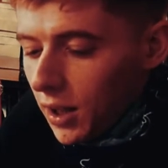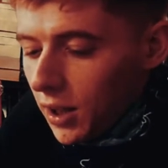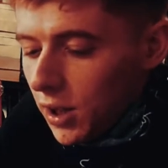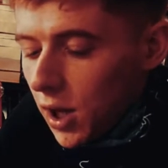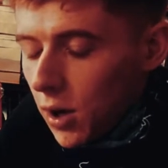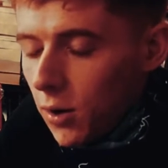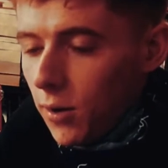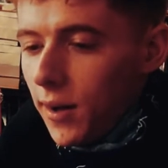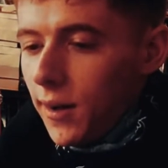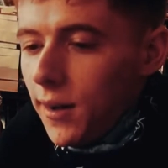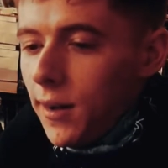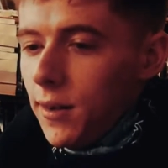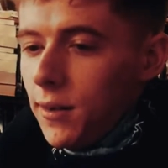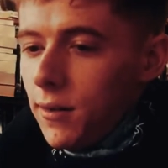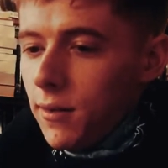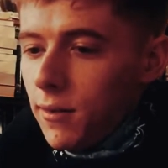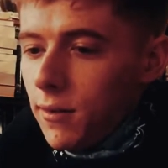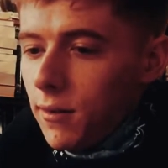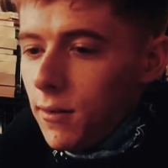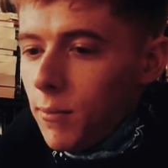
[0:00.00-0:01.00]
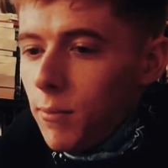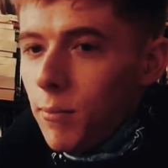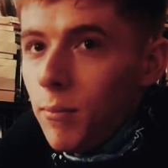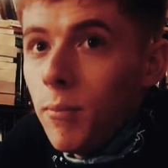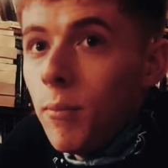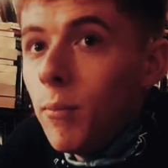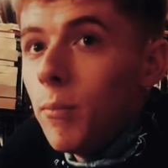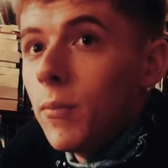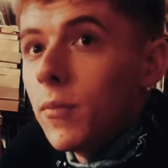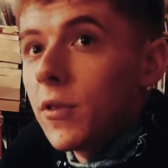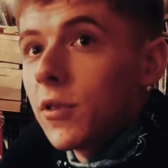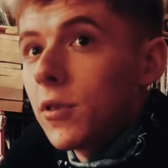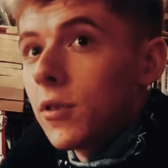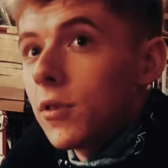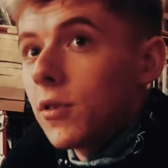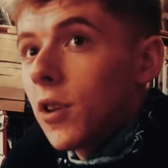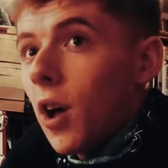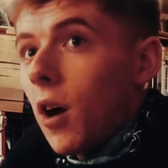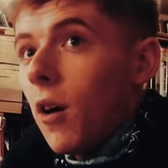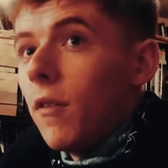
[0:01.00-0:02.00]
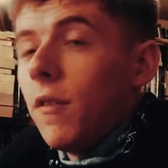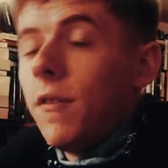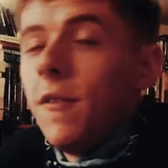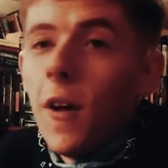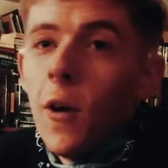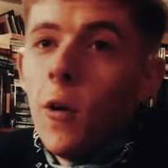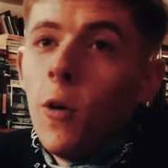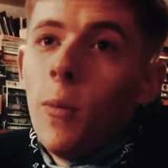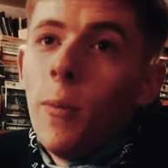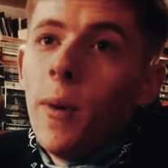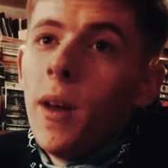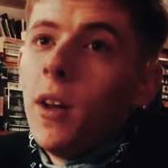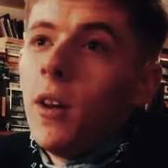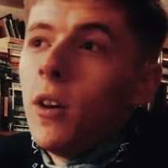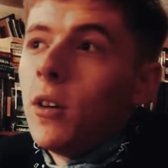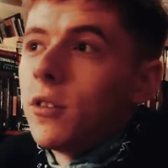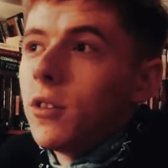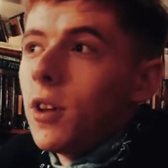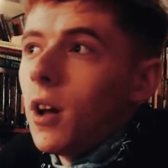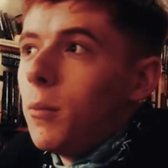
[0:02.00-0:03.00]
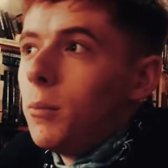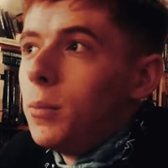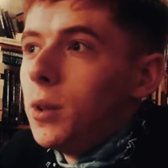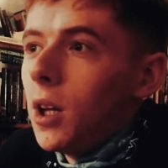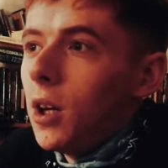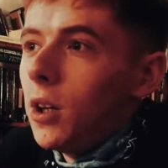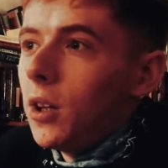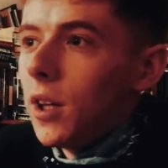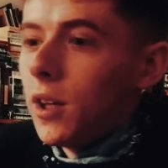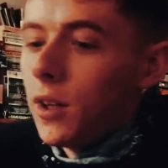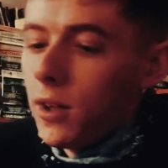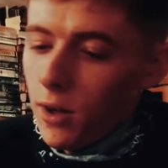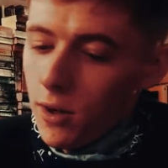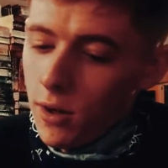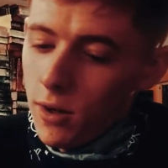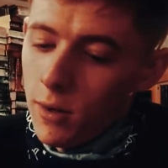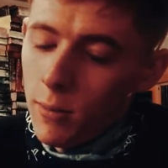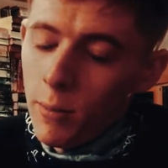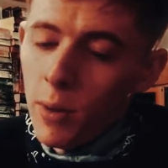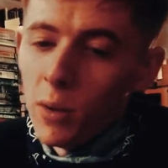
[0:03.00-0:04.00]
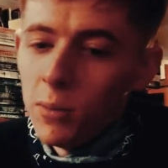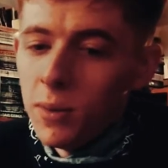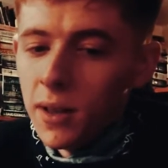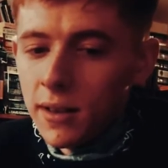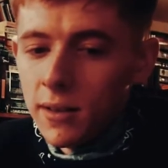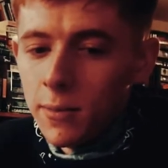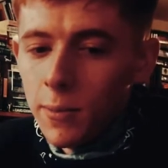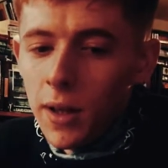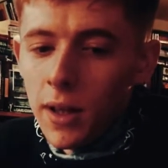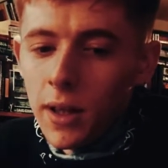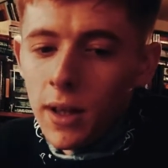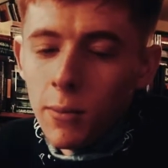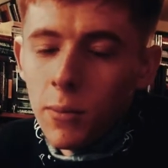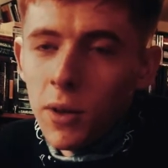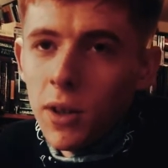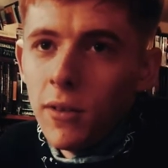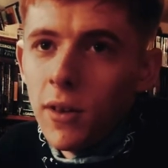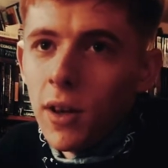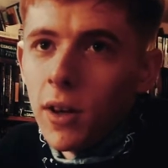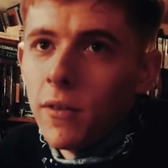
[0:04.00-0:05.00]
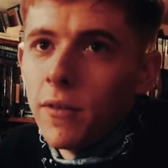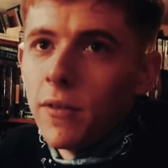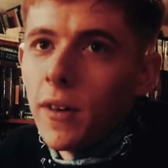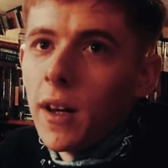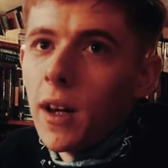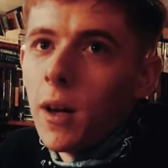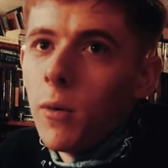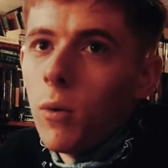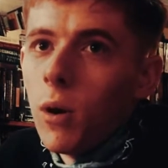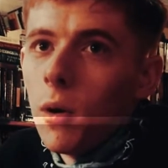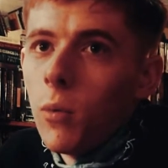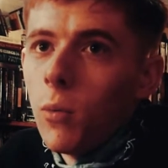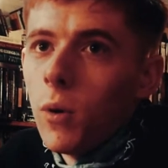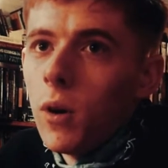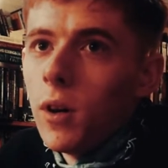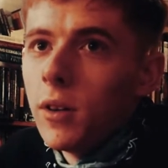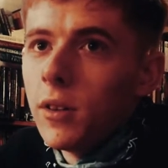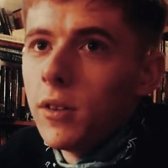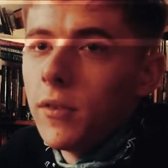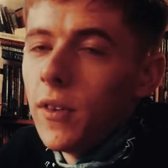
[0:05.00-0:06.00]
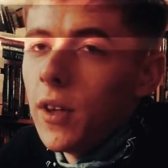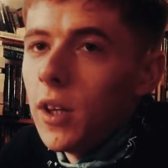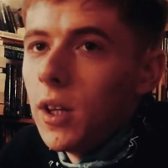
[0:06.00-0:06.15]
go in and start filming or start blogging or public speaking, but you've got to find out what works for